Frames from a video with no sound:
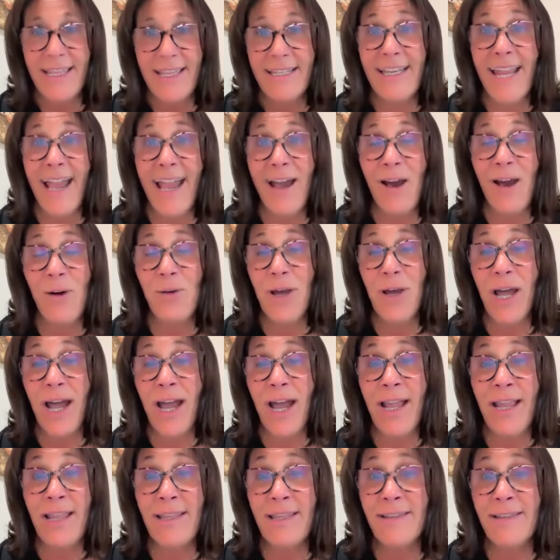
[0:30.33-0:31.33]
Now,
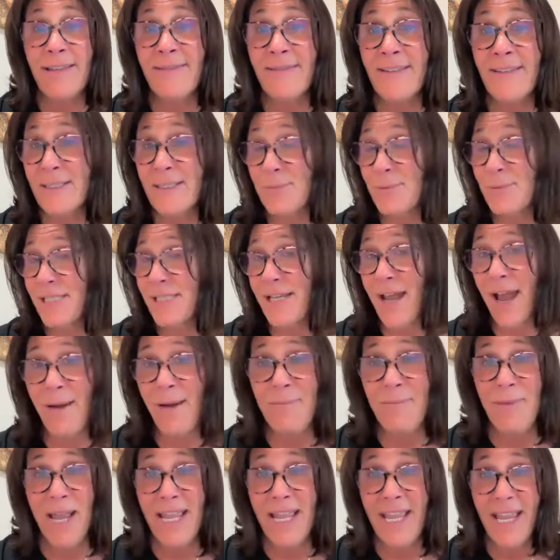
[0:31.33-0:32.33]
I this was
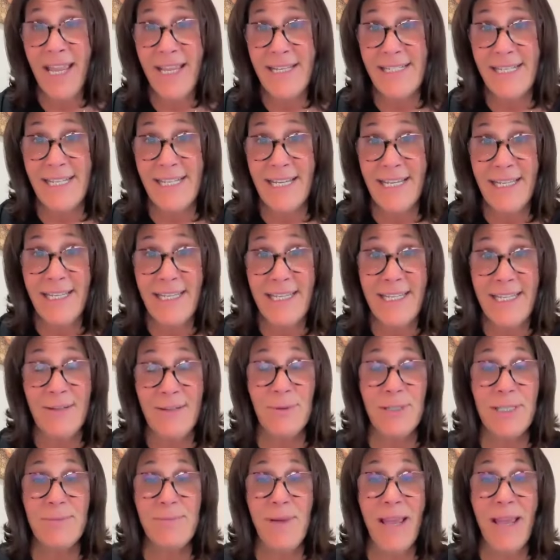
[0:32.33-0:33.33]
not my idea,
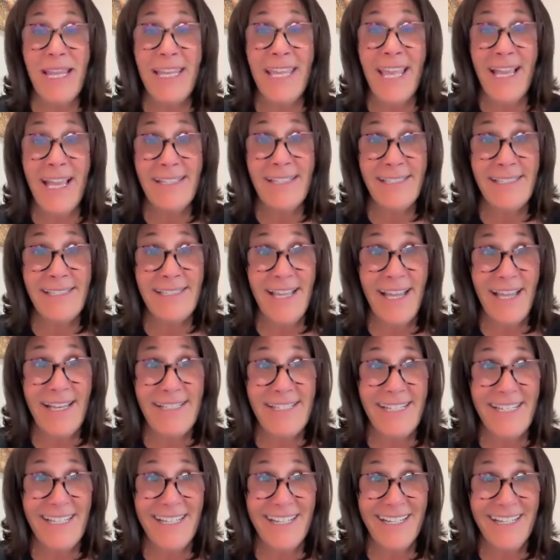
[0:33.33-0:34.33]
it was my guest's
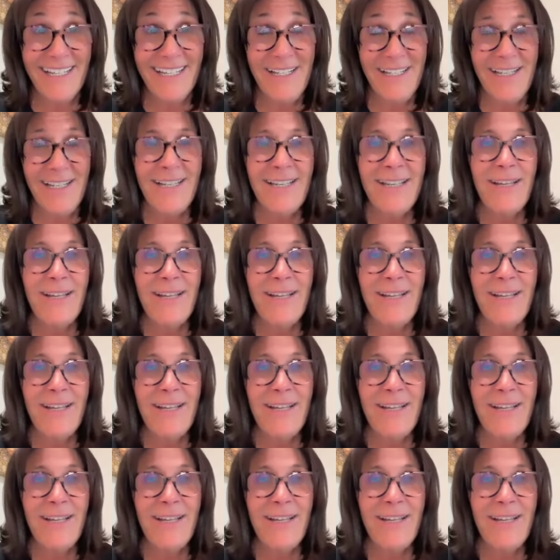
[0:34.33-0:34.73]
idea.